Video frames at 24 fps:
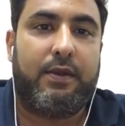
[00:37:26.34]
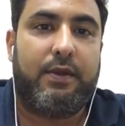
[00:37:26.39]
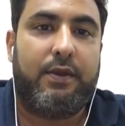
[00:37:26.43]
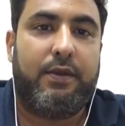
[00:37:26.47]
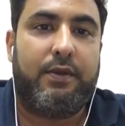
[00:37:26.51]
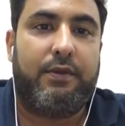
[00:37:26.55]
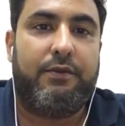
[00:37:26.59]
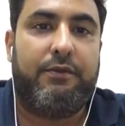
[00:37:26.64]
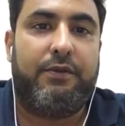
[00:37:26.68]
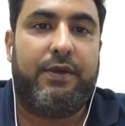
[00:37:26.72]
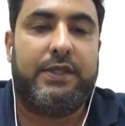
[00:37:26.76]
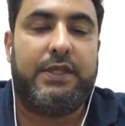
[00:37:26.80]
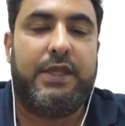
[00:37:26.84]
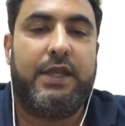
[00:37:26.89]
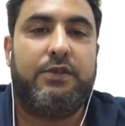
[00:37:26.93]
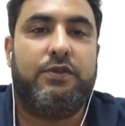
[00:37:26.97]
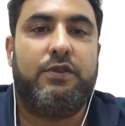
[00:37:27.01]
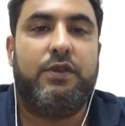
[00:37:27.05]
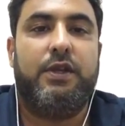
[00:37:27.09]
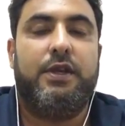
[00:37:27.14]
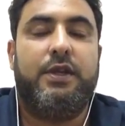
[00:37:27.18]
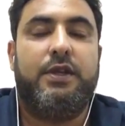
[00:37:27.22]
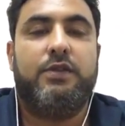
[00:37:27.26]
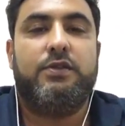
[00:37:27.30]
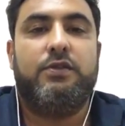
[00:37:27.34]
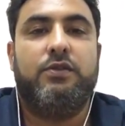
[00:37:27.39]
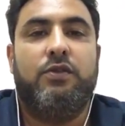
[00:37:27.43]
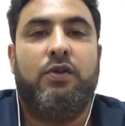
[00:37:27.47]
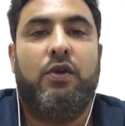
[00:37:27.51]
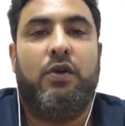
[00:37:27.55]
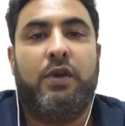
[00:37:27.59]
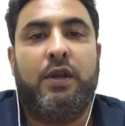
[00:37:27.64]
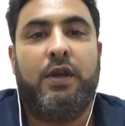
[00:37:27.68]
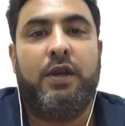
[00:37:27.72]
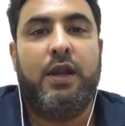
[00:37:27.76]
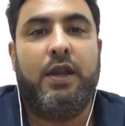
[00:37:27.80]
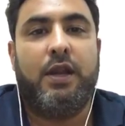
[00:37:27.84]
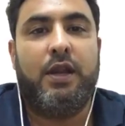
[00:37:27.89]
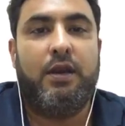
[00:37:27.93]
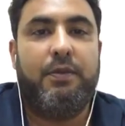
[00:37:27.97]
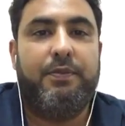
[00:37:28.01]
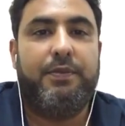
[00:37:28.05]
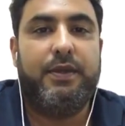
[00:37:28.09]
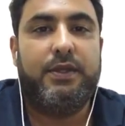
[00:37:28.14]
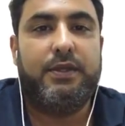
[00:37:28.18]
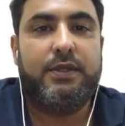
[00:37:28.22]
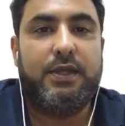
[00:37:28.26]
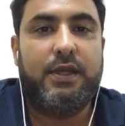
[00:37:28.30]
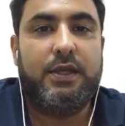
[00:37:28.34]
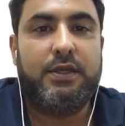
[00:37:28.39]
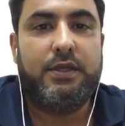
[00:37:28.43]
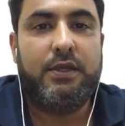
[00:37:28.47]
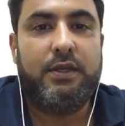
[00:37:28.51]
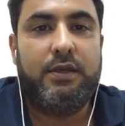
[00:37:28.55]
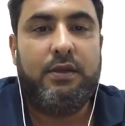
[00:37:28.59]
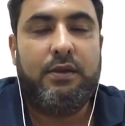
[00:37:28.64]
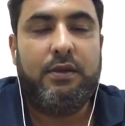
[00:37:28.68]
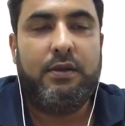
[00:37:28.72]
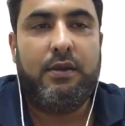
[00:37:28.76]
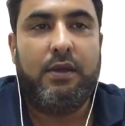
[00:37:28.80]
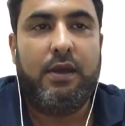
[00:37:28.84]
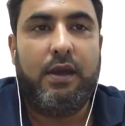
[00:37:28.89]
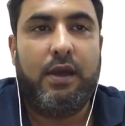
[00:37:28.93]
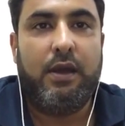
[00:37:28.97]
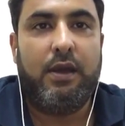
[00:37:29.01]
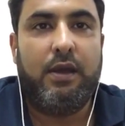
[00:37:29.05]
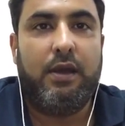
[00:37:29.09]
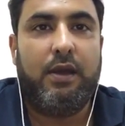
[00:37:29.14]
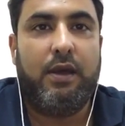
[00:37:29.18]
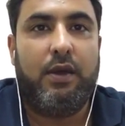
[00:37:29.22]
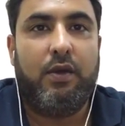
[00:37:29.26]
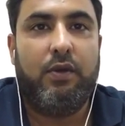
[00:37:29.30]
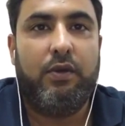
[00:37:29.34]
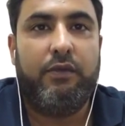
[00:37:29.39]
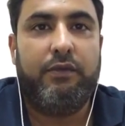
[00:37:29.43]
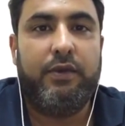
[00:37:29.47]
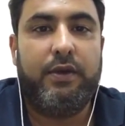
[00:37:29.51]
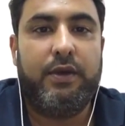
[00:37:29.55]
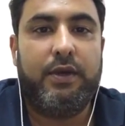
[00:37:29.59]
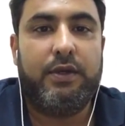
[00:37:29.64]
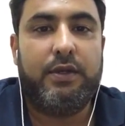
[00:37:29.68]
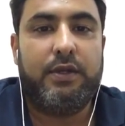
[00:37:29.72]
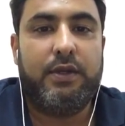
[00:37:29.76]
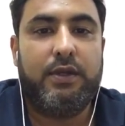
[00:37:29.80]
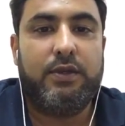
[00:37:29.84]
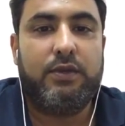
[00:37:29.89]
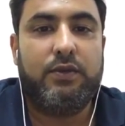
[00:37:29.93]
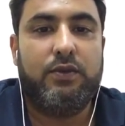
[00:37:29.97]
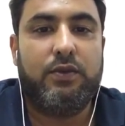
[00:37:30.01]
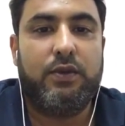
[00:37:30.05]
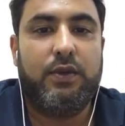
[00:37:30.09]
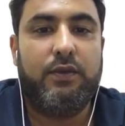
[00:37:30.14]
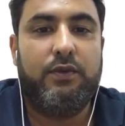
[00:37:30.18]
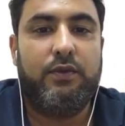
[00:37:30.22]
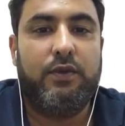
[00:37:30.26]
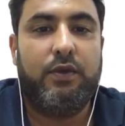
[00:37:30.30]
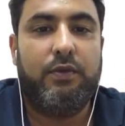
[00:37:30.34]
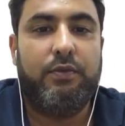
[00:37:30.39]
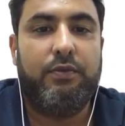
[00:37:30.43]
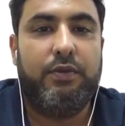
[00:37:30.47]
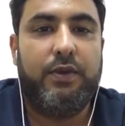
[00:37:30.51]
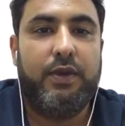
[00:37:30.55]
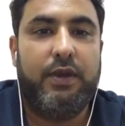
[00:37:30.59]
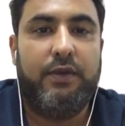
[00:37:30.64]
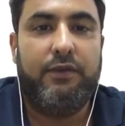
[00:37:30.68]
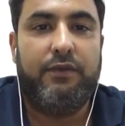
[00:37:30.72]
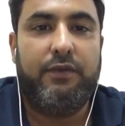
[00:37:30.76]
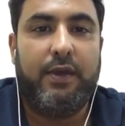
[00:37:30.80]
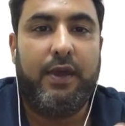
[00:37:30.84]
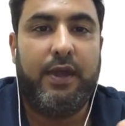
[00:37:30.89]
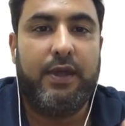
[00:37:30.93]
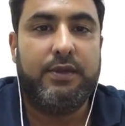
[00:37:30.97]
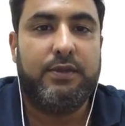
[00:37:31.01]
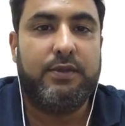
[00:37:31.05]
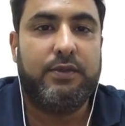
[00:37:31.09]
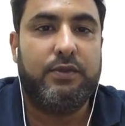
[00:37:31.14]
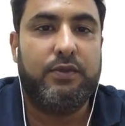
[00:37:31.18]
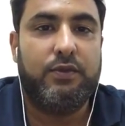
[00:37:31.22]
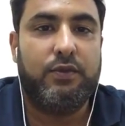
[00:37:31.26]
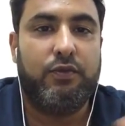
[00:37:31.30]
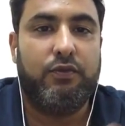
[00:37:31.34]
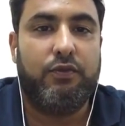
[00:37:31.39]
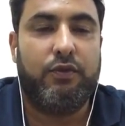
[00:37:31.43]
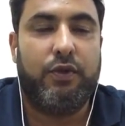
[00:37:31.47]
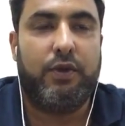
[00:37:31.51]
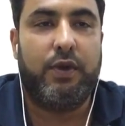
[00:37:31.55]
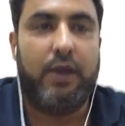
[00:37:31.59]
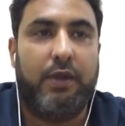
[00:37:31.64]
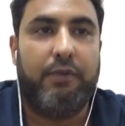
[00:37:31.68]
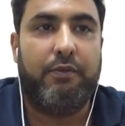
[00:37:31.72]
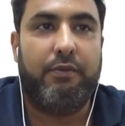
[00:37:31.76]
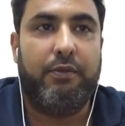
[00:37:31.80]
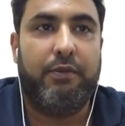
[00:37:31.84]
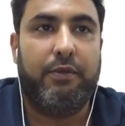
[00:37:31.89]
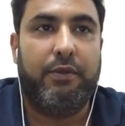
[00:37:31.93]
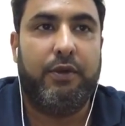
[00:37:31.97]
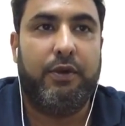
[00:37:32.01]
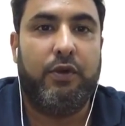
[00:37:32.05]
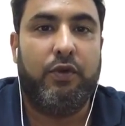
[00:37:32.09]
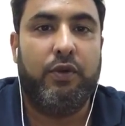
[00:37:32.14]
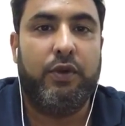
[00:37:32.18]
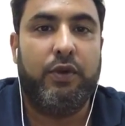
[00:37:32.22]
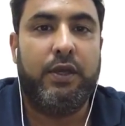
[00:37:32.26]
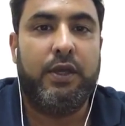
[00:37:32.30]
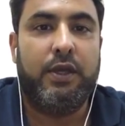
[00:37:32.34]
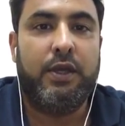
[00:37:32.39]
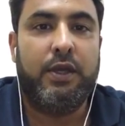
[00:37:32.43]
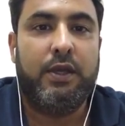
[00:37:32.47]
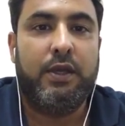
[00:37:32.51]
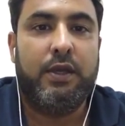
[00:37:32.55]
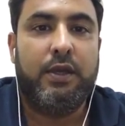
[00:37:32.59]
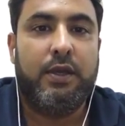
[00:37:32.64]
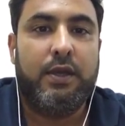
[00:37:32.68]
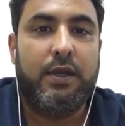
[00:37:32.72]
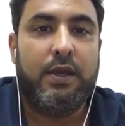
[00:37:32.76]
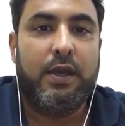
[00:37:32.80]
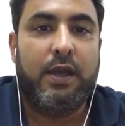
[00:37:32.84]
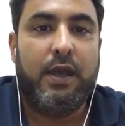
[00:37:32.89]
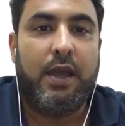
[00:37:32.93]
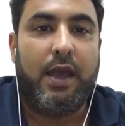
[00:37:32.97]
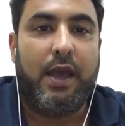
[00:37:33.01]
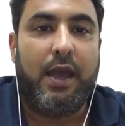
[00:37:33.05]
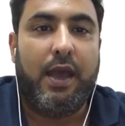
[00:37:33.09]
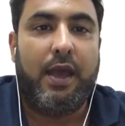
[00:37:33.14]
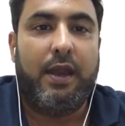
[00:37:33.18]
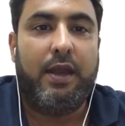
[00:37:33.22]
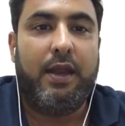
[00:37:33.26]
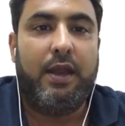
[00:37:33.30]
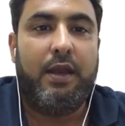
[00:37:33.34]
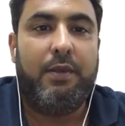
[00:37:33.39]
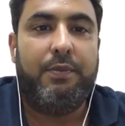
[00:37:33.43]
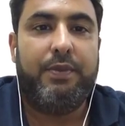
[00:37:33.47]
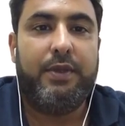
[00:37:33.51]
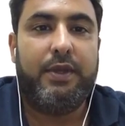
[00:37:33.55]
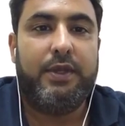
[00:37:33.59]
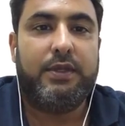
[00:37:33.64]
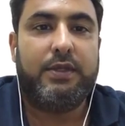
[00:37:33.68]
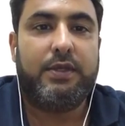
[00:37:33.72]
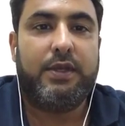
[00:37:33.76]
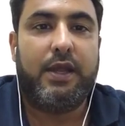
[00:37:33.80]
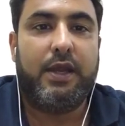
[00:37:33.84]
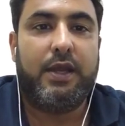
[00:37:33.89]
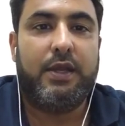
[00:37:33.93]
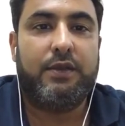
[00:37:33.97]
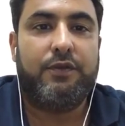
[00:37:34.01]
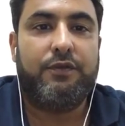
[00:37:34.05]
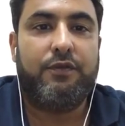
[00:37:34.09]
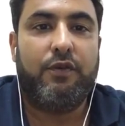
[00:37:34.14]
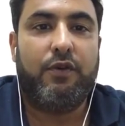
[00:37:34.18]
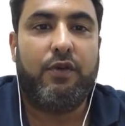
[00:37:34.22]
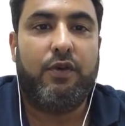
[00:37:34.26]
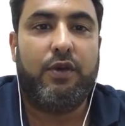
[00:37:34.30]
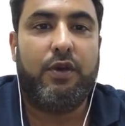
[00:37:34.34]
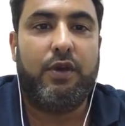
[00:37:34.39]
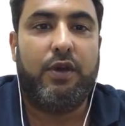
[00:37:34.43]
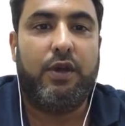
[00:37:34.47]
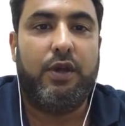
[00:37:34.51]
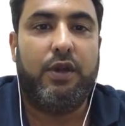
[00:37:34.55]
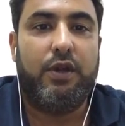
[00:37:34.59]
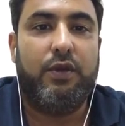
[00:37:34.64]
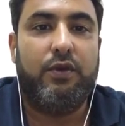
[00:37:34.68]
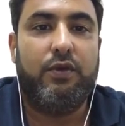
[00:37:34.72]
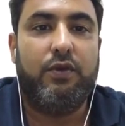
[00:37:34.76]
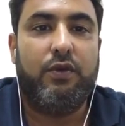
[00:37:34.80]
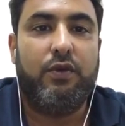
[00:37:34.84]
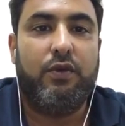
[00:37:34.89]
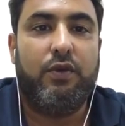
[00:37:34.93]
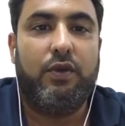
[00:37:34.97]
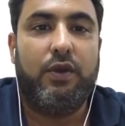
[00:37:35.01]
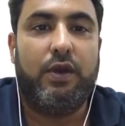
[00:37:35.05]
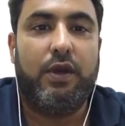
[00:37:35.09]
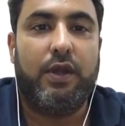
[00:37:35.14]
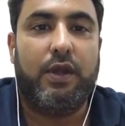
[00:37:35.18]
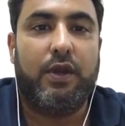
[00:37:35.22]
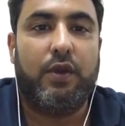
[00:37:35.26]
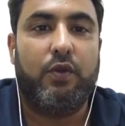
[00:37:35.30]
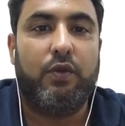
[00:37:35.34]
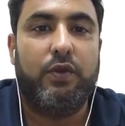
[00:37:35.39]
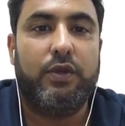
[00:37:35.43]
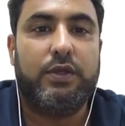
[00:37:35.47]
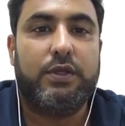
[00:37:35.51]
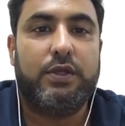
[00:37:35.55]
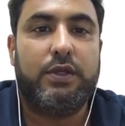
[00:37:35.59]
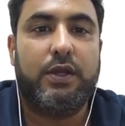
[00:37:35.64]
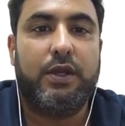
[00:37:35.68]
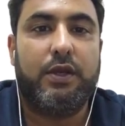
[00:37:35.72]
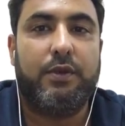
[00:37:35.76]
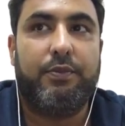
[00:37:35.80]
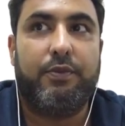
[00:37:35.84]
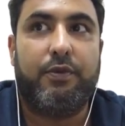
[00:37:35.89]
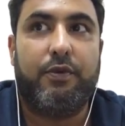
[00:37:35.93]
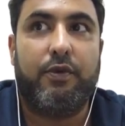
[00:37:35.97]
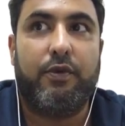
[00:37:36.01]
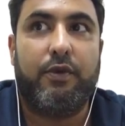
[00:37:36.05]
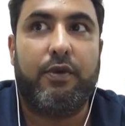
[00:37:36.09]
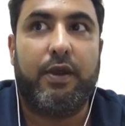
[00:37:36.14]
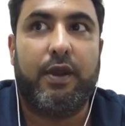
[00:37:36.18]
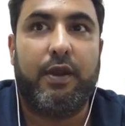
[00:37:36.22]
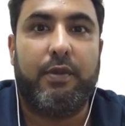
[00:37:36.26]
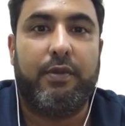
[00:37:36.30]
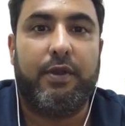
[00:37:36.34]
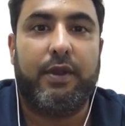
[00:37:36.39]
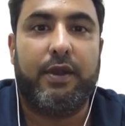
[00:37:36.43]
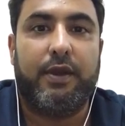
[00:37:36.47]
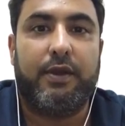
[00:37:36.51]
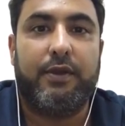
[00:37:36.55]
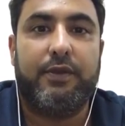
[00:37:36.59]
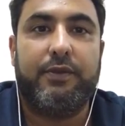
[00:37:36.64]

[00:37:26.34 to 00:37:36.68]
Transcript: Faisal, actually, it is not an NLP session. However, just to give you a brief, as you would have been knowing, NLP stands for Neuro Linguistic Programming.